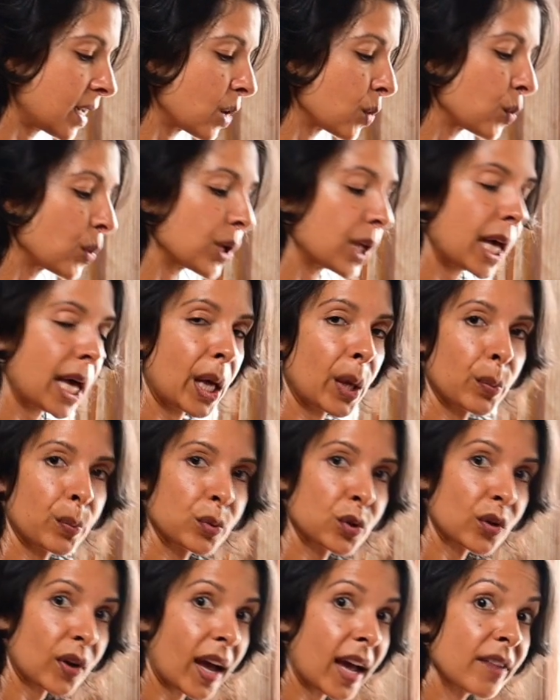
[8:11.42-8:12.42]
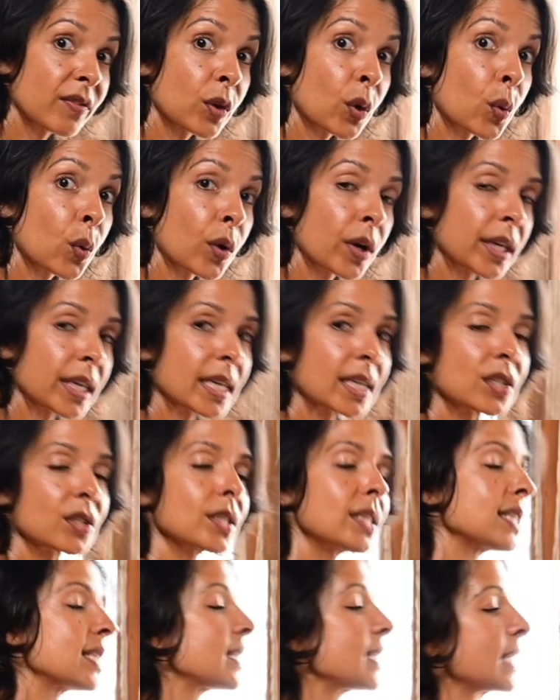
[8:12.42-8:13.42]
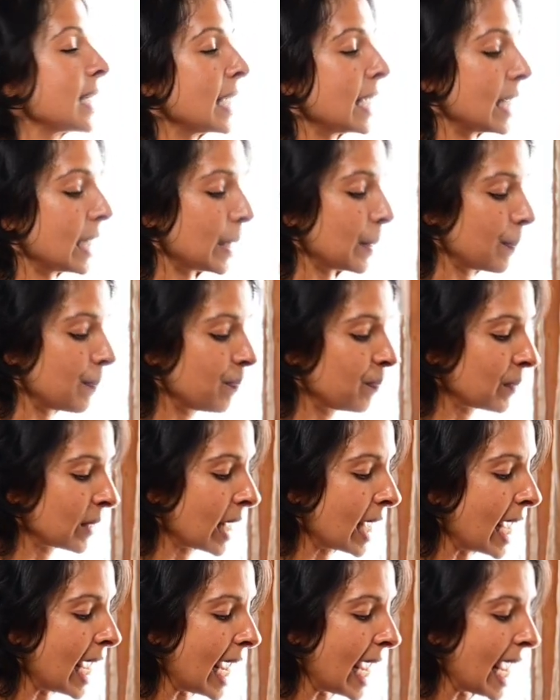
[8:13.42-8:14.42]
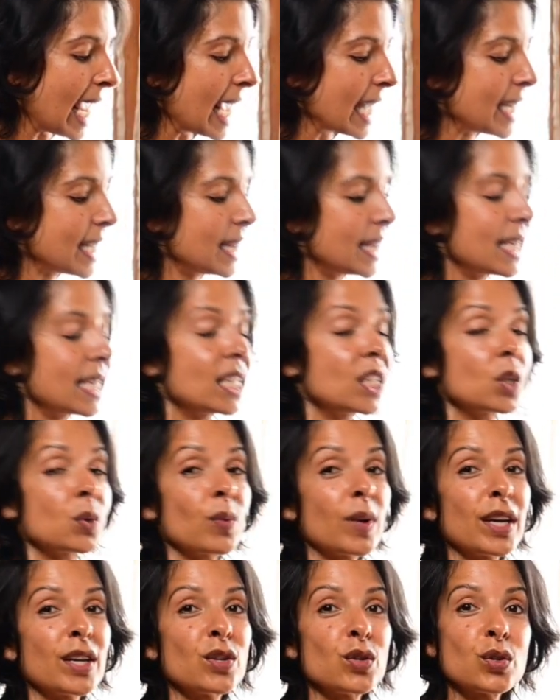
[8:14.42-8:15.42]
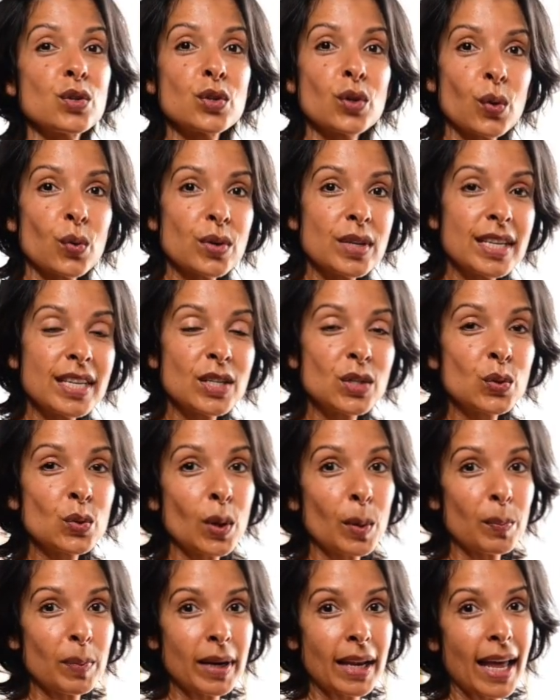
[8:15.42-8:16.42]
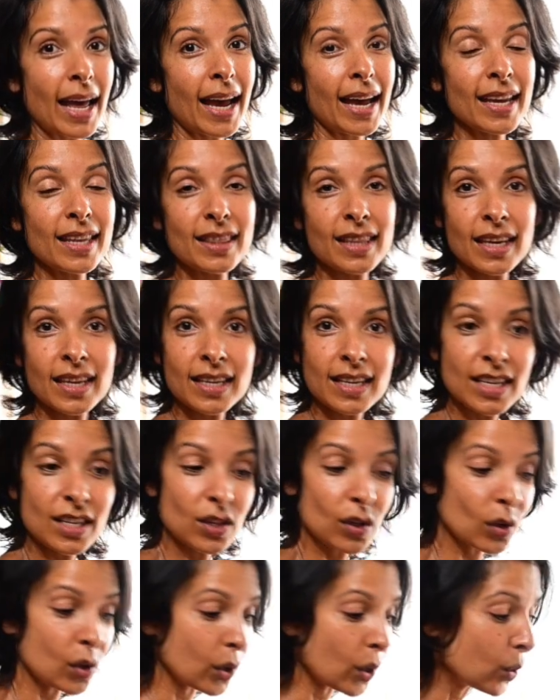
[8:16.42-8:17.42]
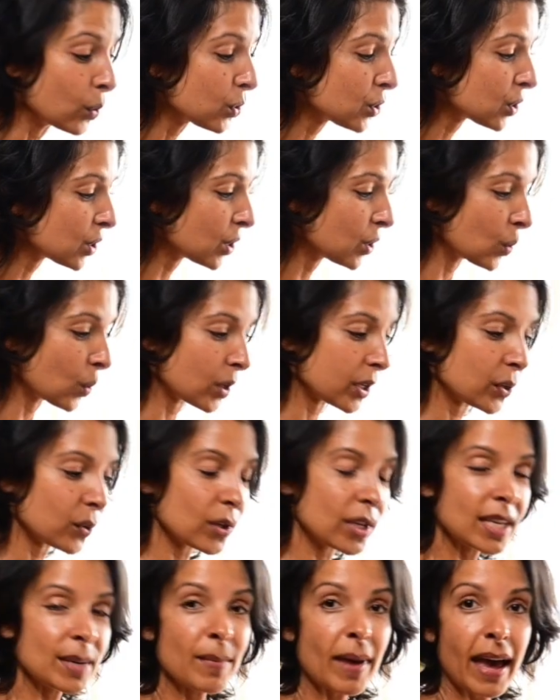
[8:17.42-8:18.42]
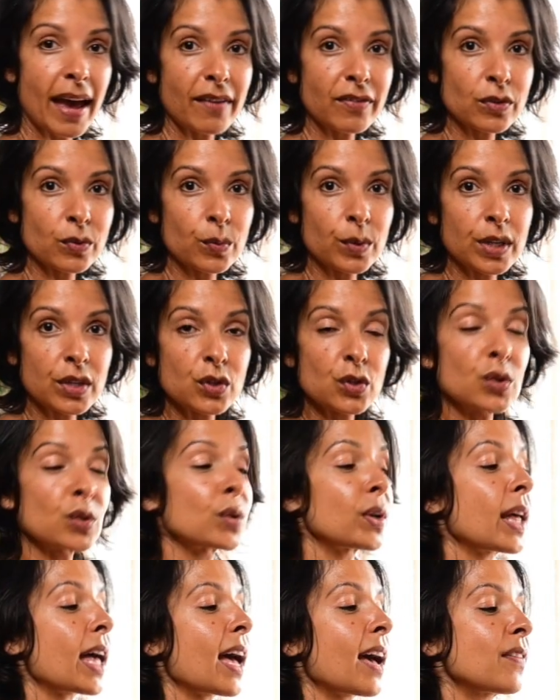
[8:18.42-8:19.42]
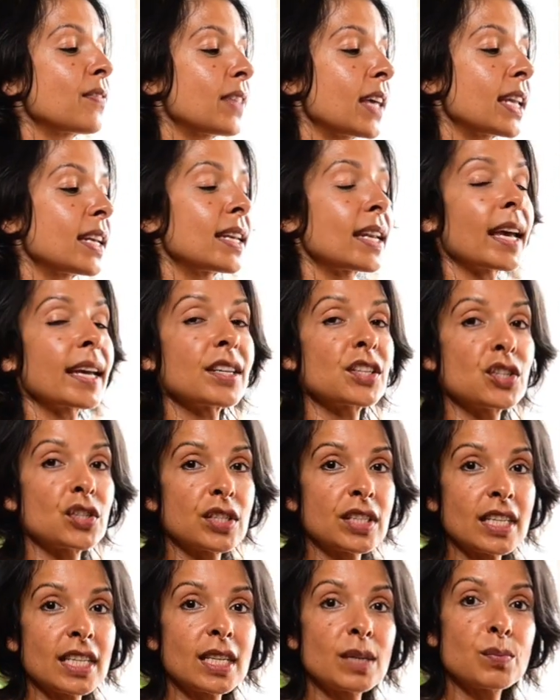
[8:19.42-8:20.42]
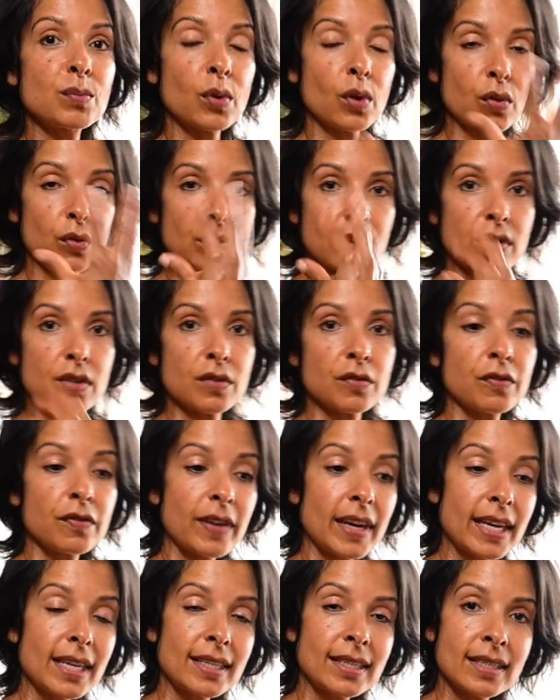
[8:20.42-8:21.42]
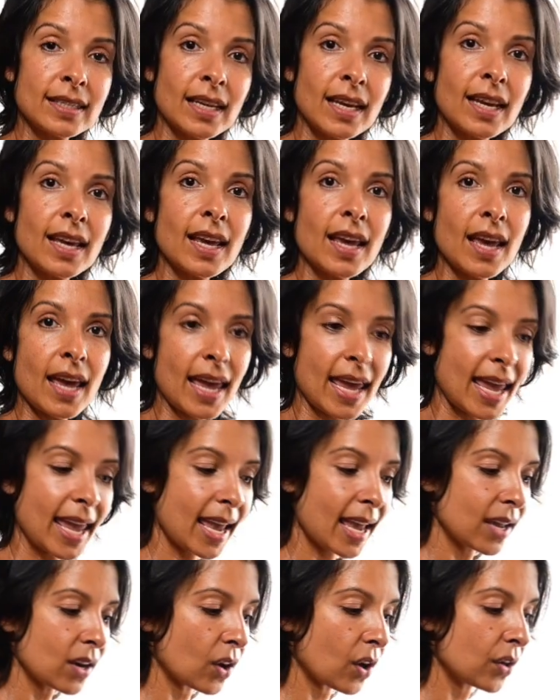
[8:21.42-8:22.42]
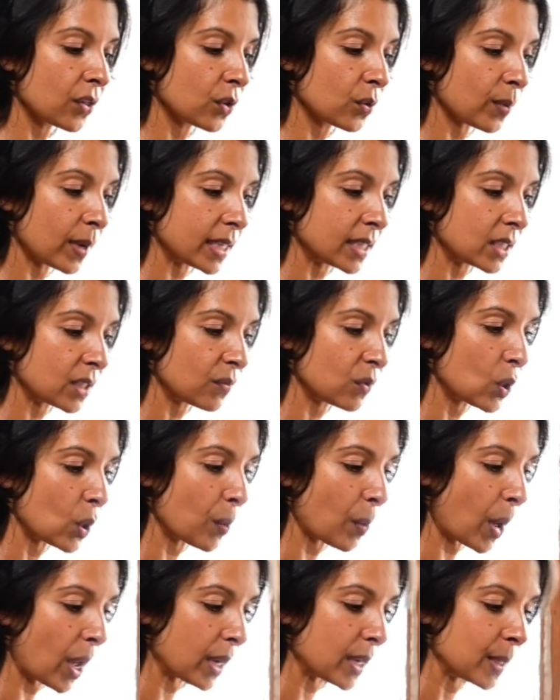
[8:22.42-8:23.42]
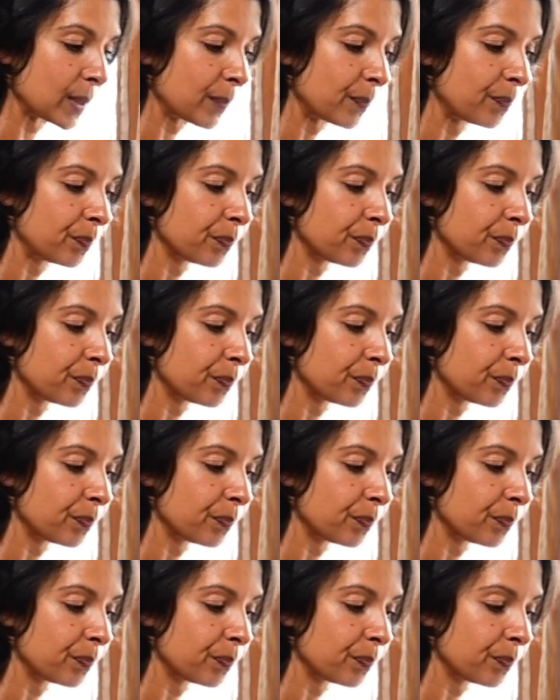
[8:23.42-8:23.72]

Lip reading: will help drive the oil into the skin. And in this way, you don't need to apply then either lotion or cream afterwards. You'll have that nice sheen both on your face and on the rest of your body.